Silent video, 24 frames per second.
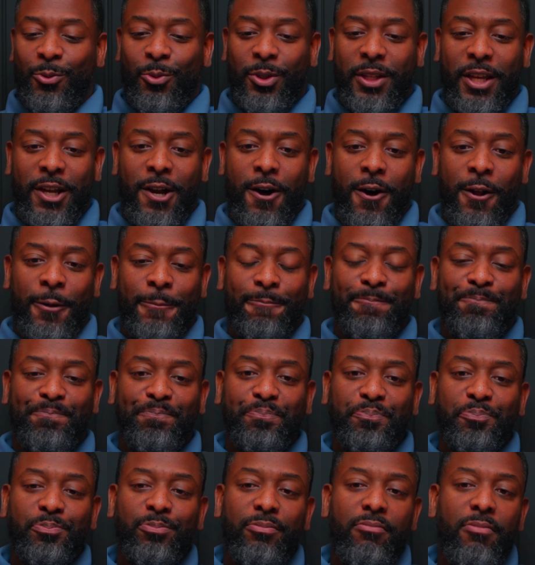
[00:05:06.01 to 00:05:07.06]
is what they call them.
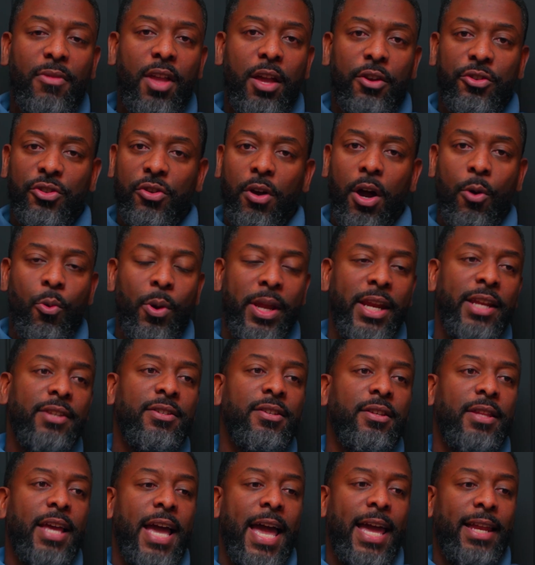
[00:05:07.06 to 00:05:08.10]
So I went
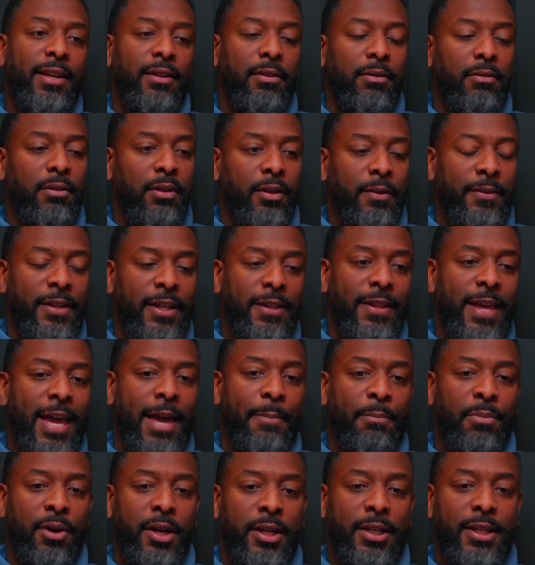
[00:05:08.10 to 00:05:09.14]
into that, did
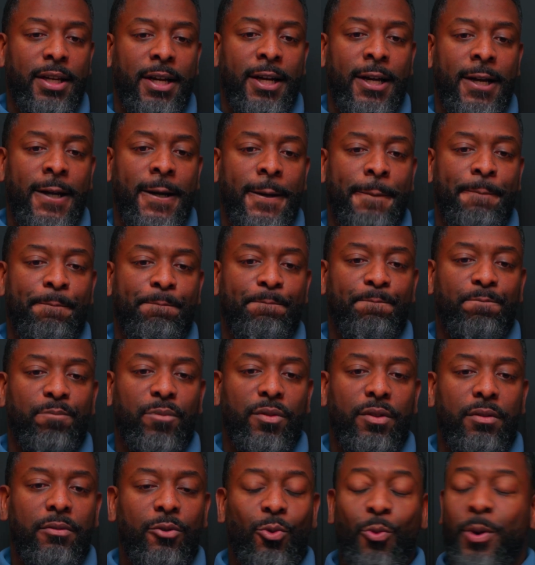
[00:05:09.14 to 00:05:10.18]
that, but
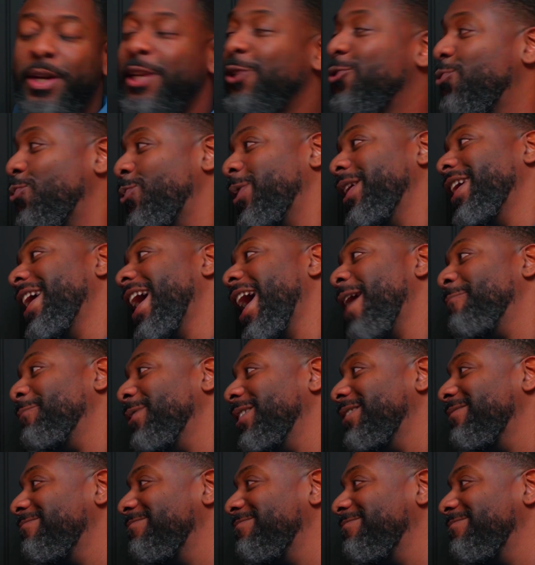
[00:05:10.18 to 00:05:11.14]
2020 happened.